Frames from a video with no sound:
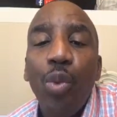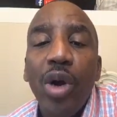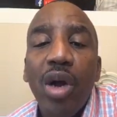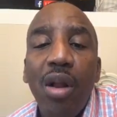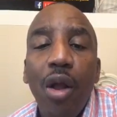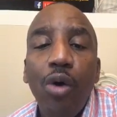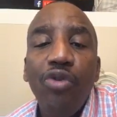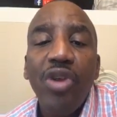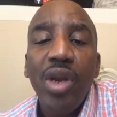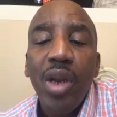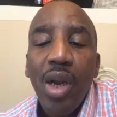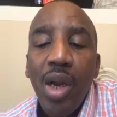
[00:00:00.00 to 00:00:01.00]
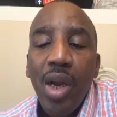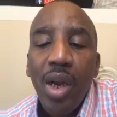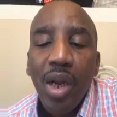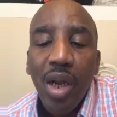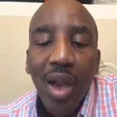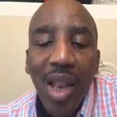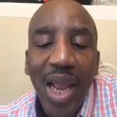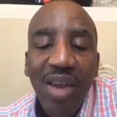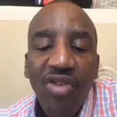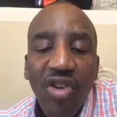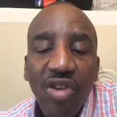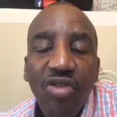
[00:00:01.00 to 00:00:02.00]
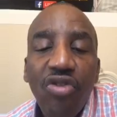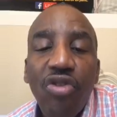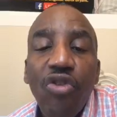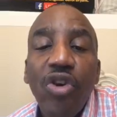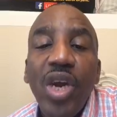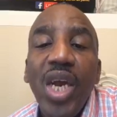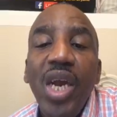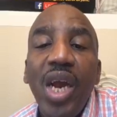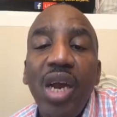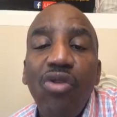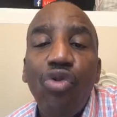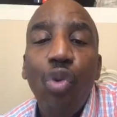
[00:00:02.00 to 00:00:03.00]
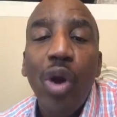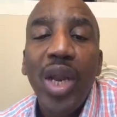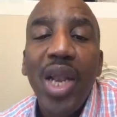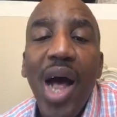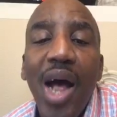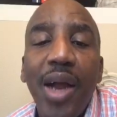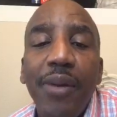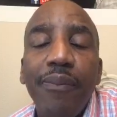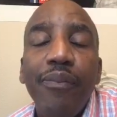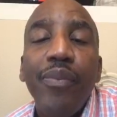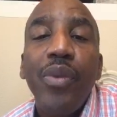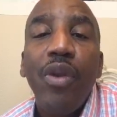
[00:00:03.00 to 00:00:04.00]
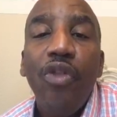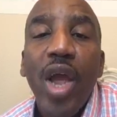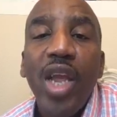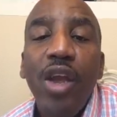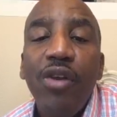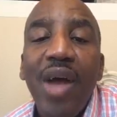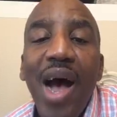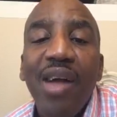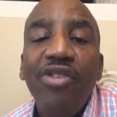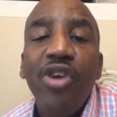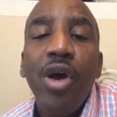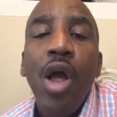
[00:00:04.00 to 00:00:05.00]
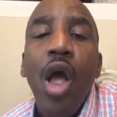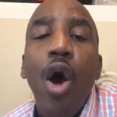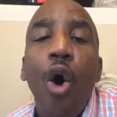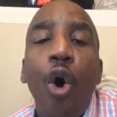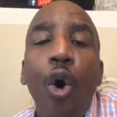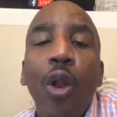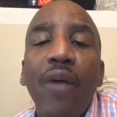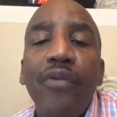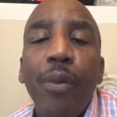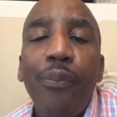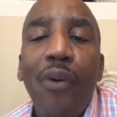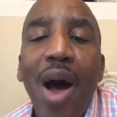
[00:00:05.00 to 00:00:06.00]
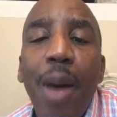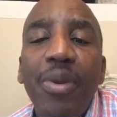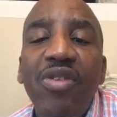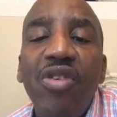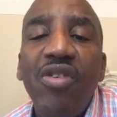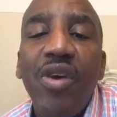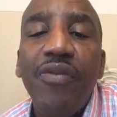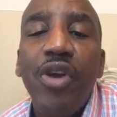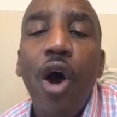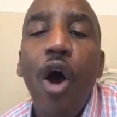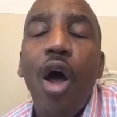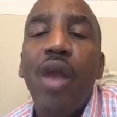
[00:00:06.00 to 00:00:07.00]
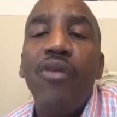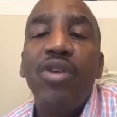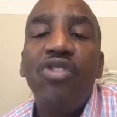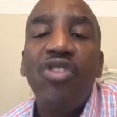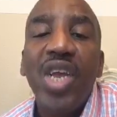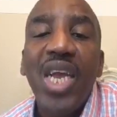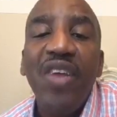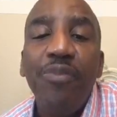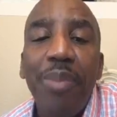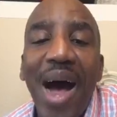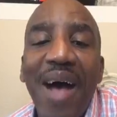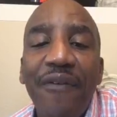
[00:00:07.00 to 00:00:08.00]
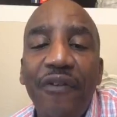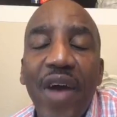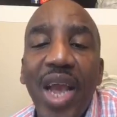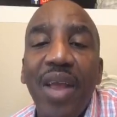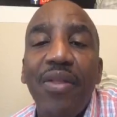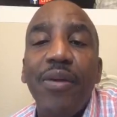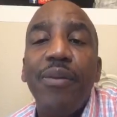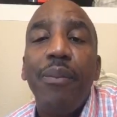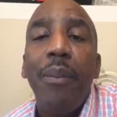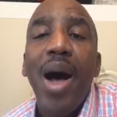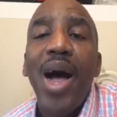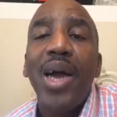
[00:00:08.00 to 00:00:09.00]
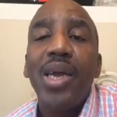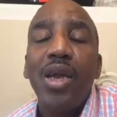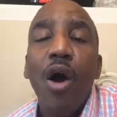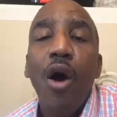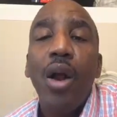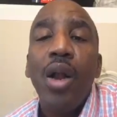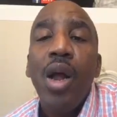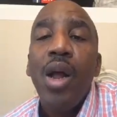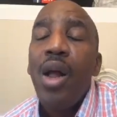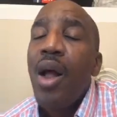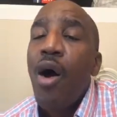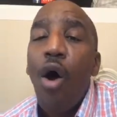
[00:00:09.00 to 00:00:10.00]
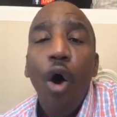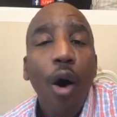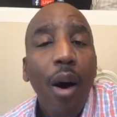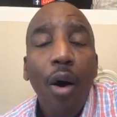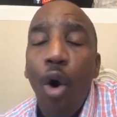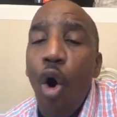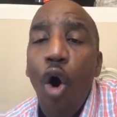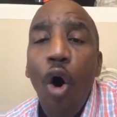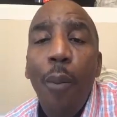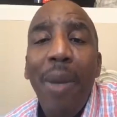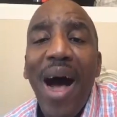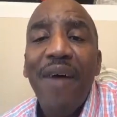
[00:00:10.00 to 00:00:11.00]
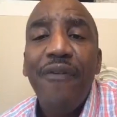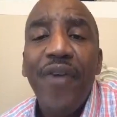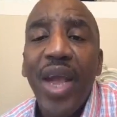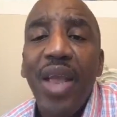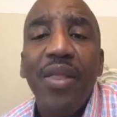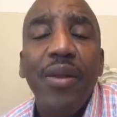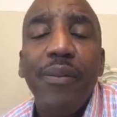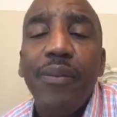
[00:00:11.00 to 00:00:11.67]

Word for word: We're closing. Galatians 3 and 29. Thank you, Tasha. All of the promises of God are received by faith. My God. All by faith.